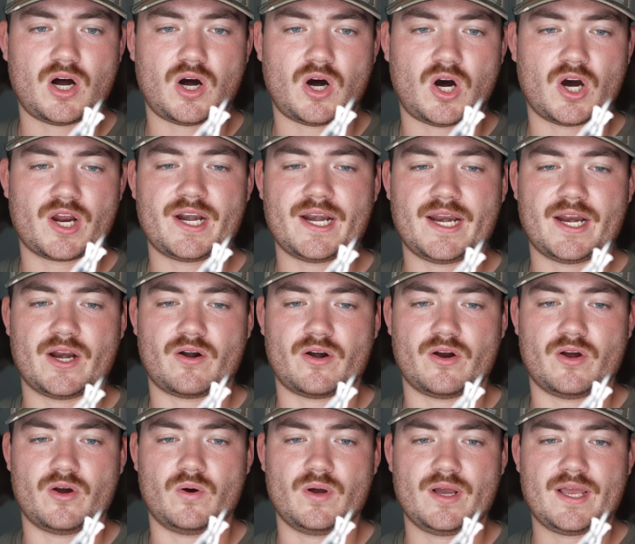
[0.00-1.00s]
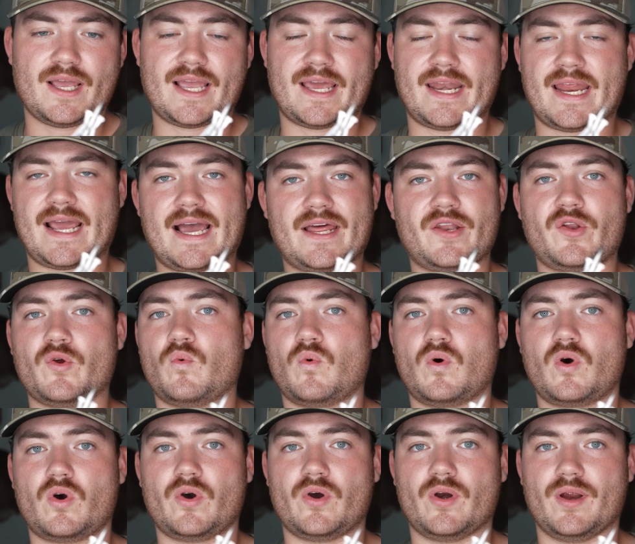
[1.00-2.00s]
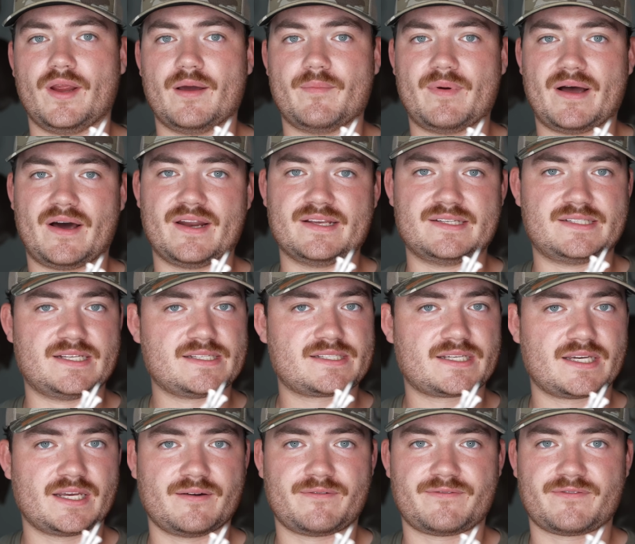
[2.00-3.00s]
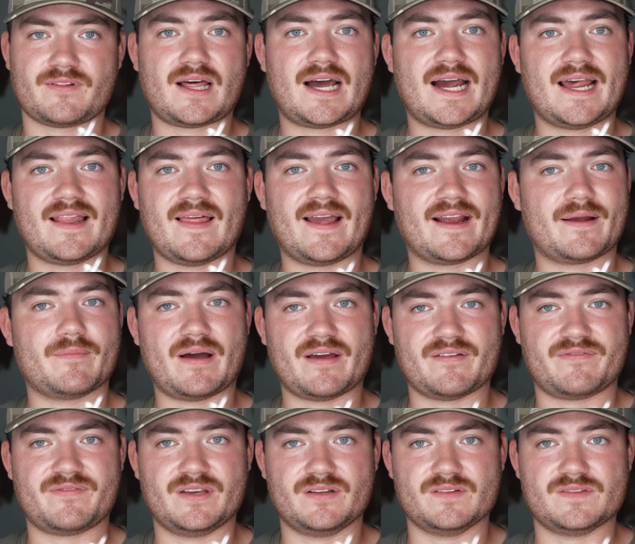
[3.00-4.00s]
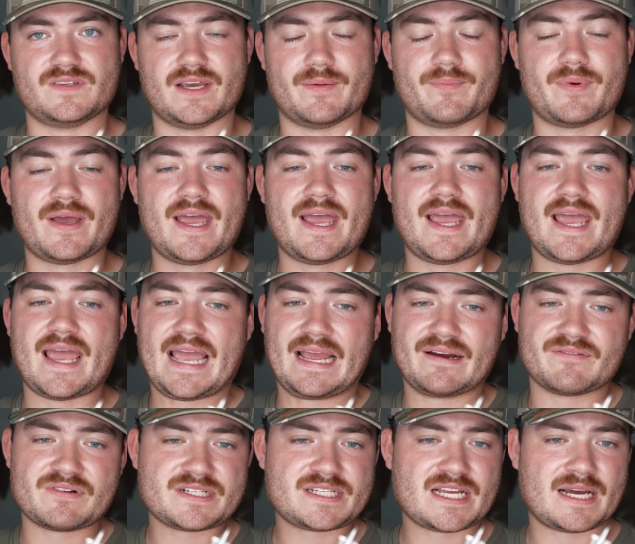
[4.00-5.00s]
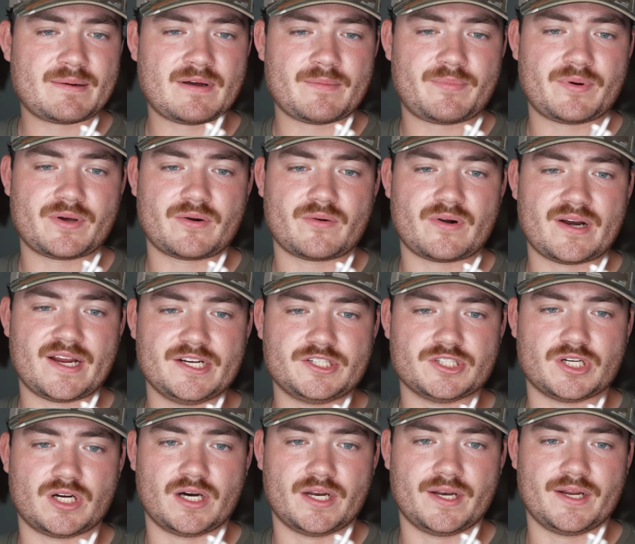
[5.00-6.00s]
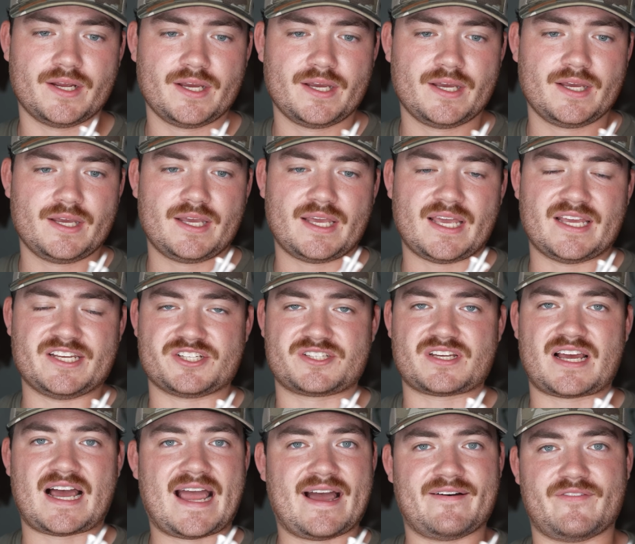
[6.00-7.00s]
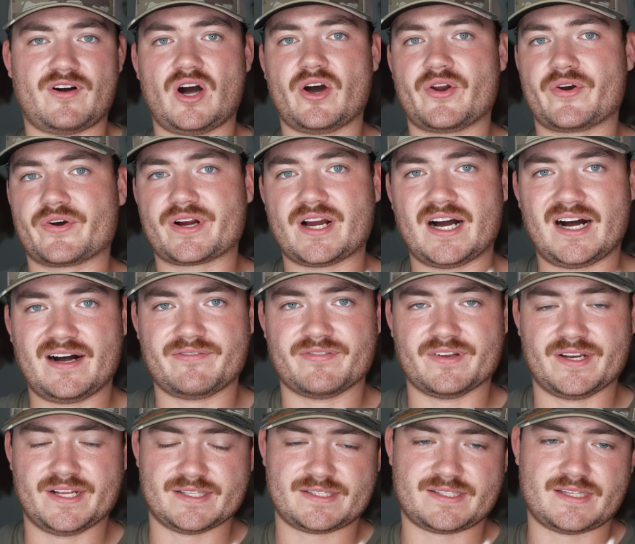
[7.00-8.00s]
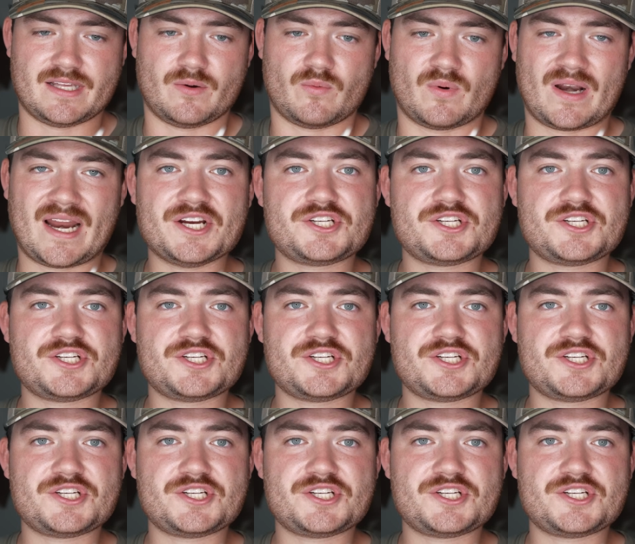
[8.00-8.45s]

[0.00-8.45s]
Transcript: on an arrow and had to worry about, is this going to fly like my field tip? Every time I put a Rage on, I have utter confidence that when I